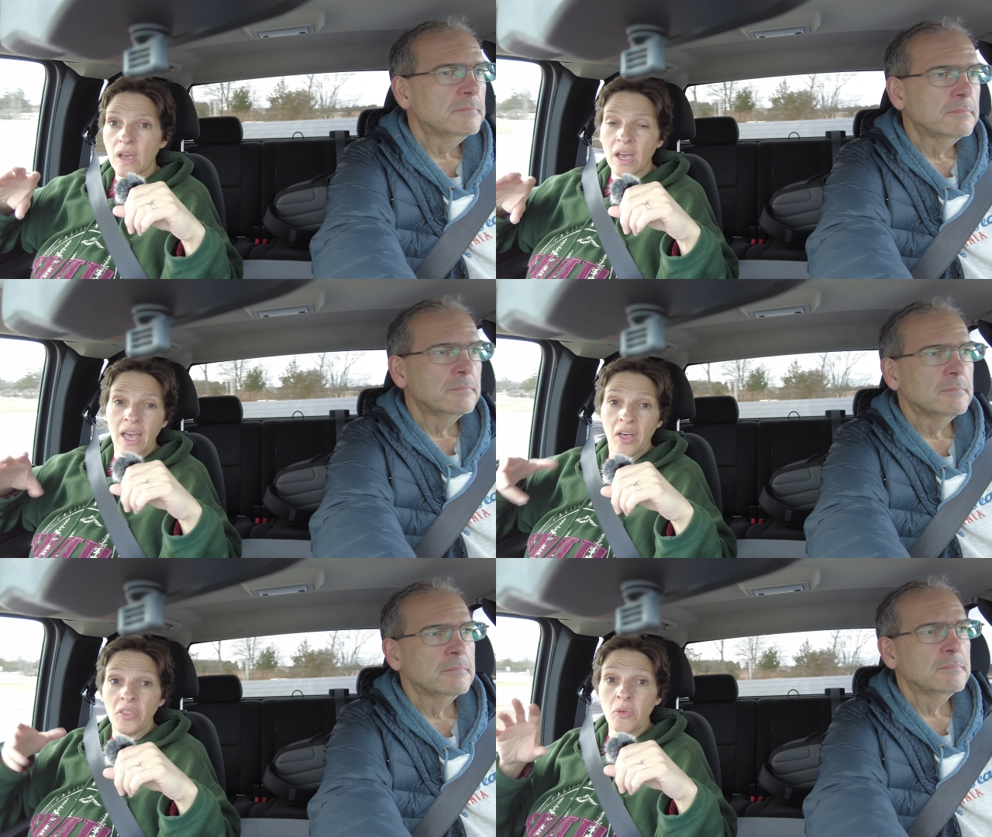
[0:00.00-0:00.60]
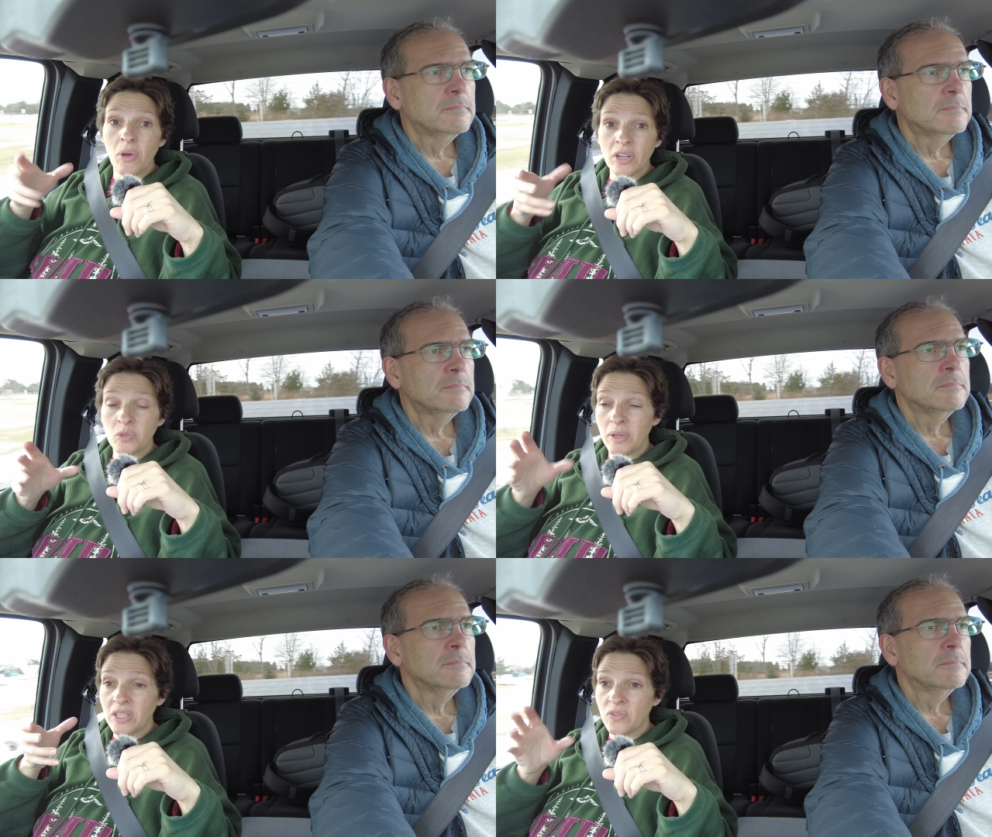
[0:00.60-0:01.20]
Speaker 1: uh, healthy water
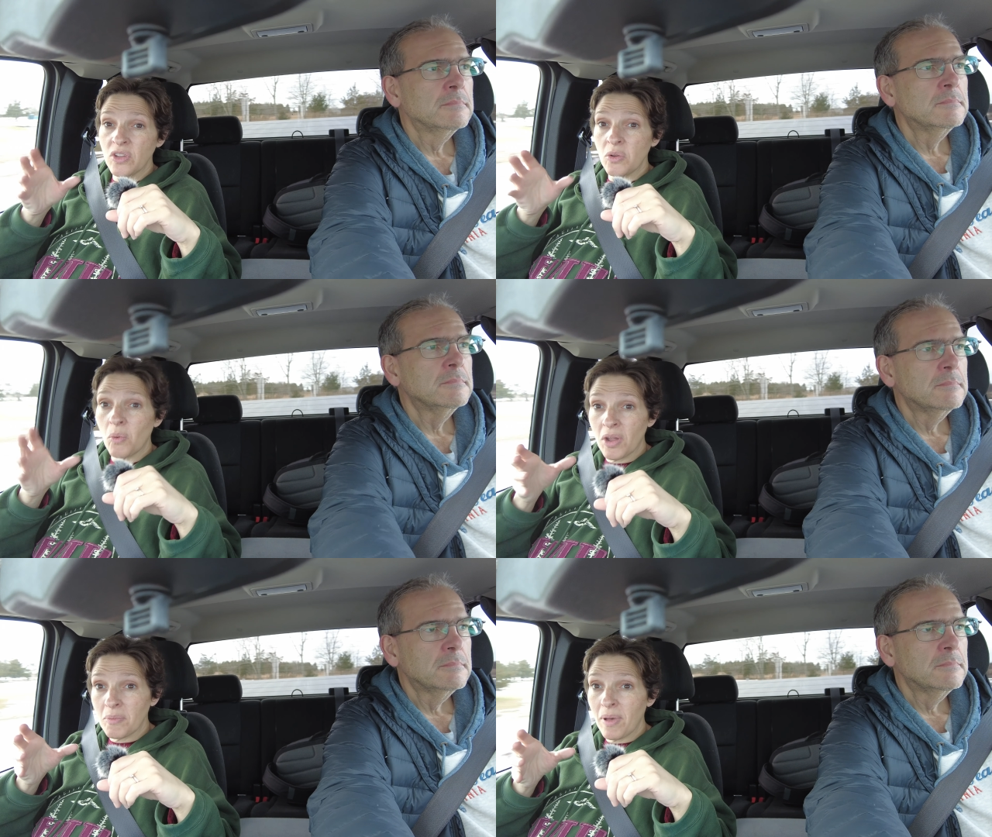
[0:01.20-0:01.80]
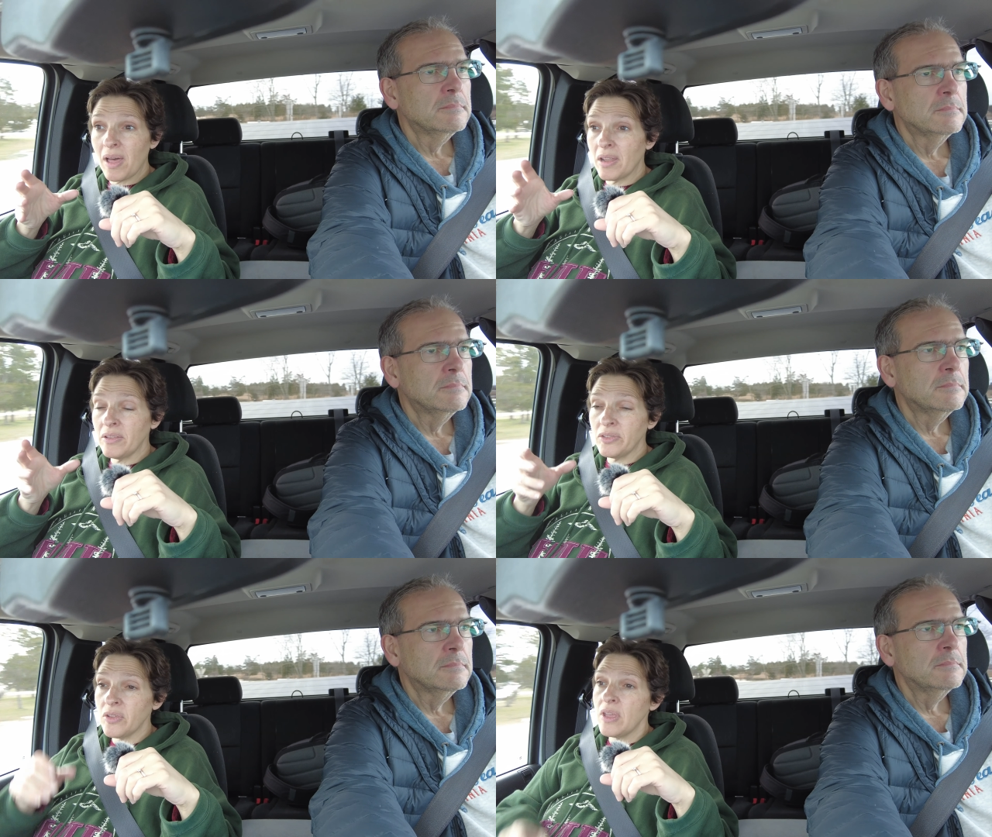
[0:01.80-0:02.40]
spigots for your water
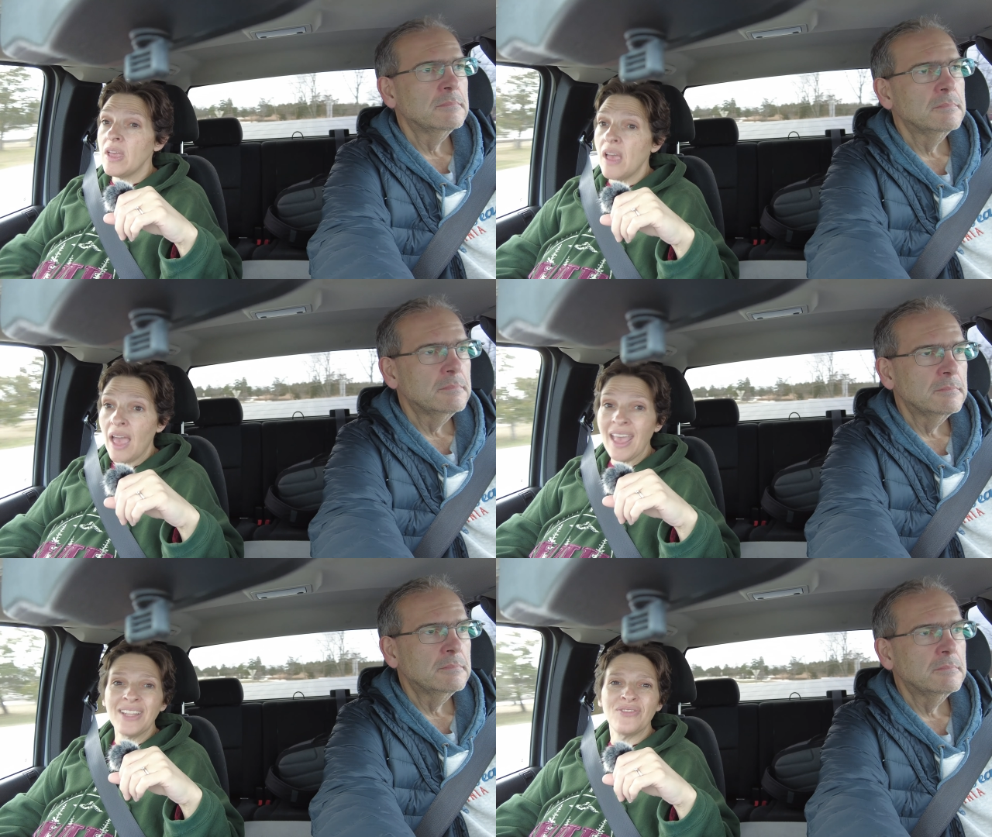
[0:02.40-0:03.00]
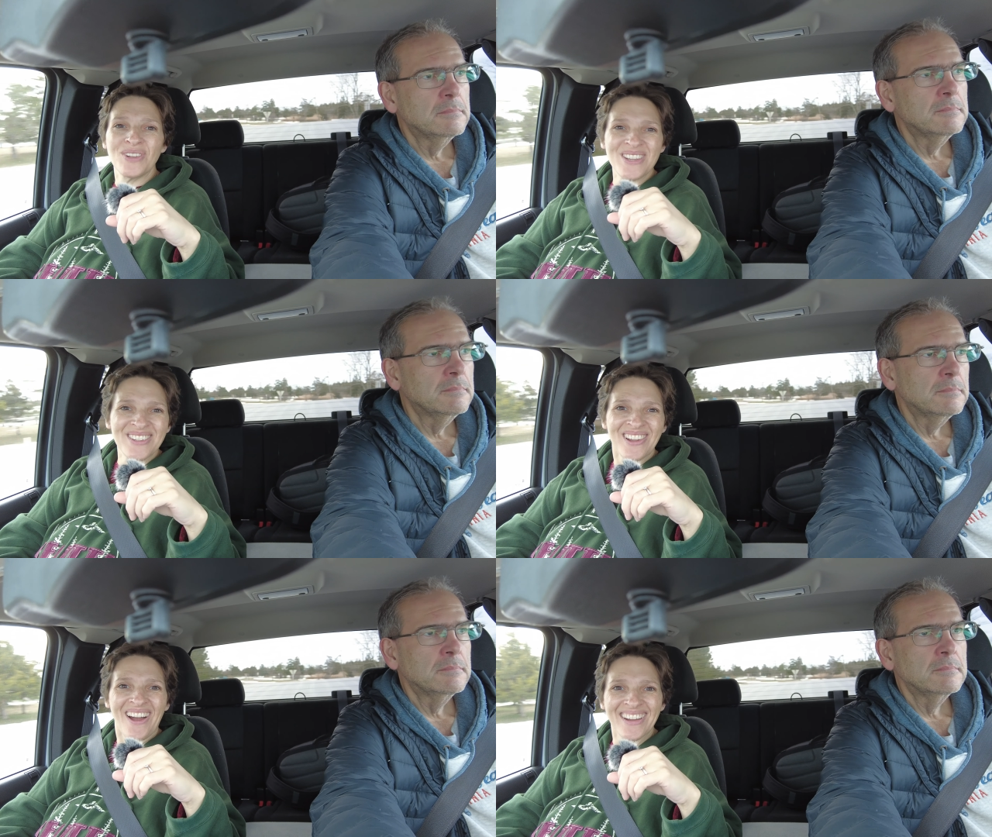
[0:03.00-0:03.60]
bottles and for your
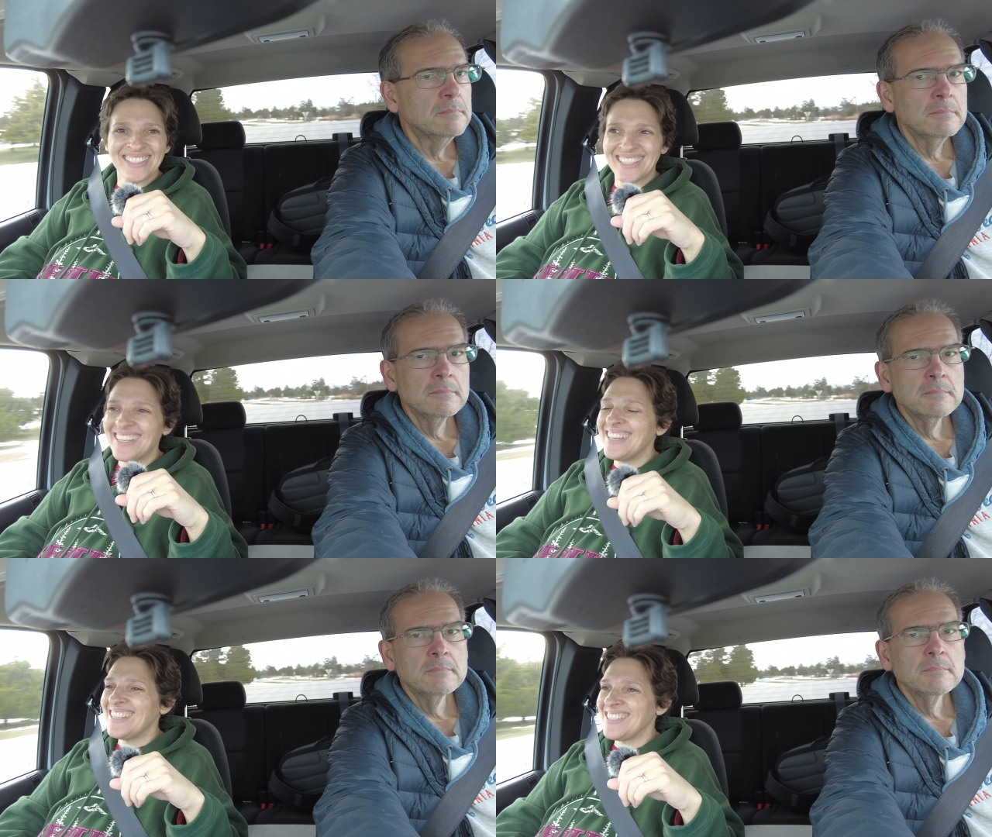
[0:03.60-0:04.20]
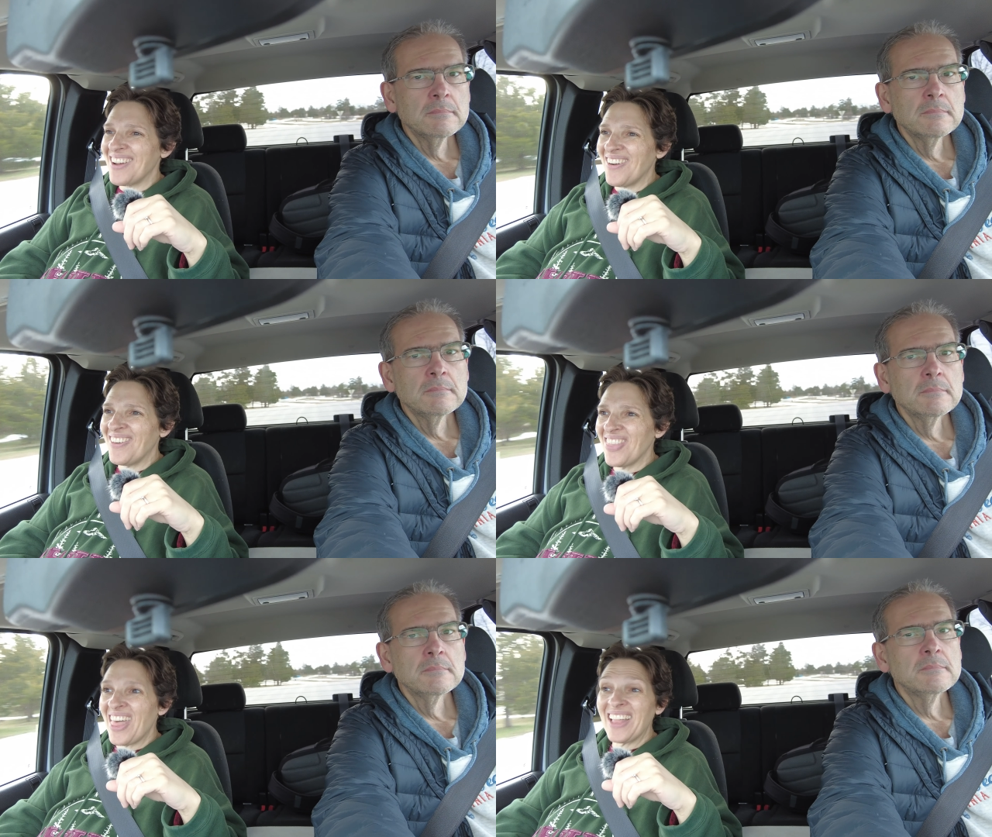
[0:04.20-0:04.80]
dogs. So
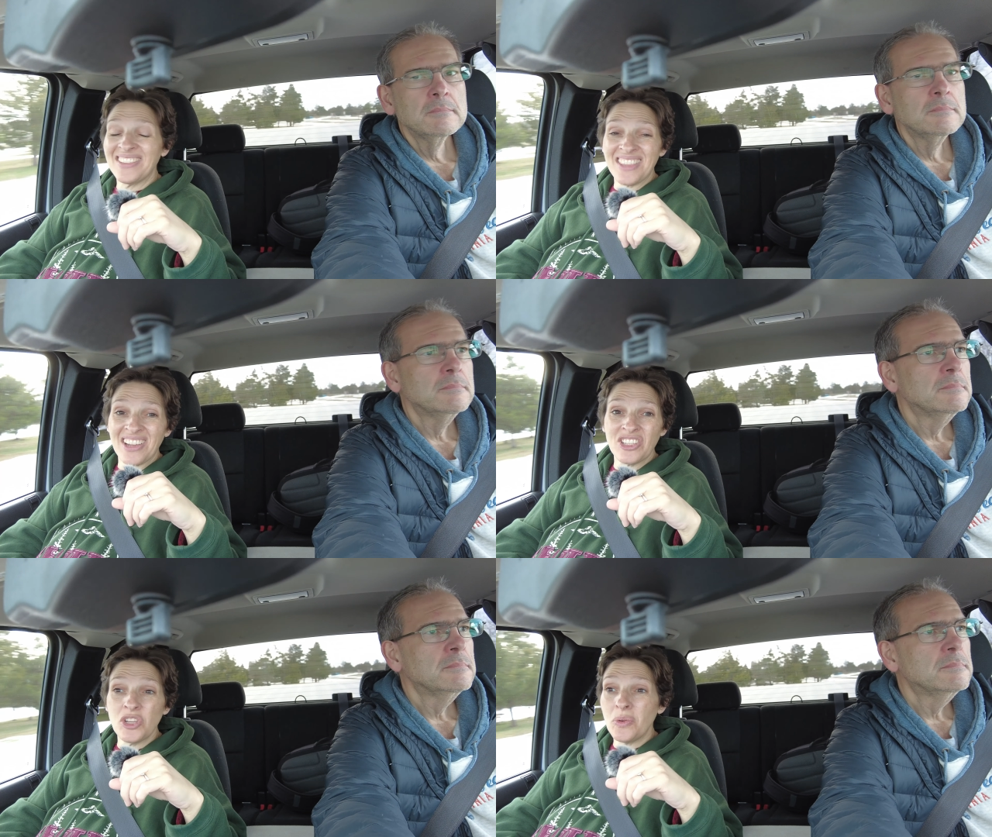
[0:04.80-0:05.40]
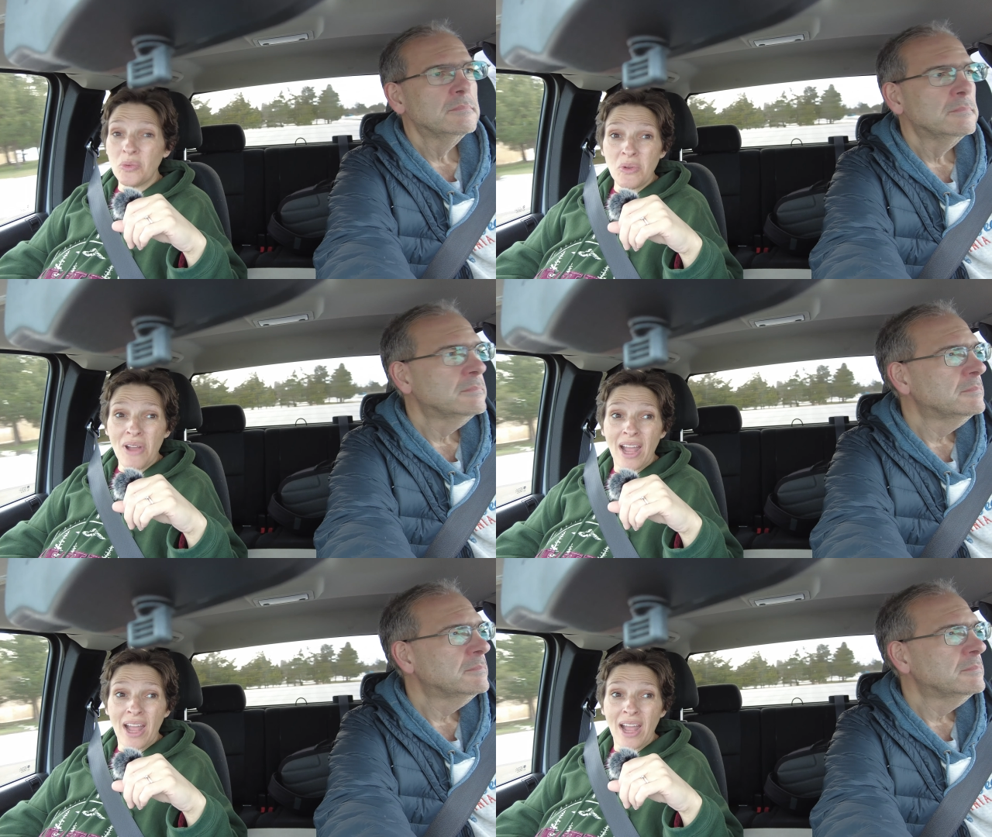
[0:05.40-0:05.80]
that's there too. And we were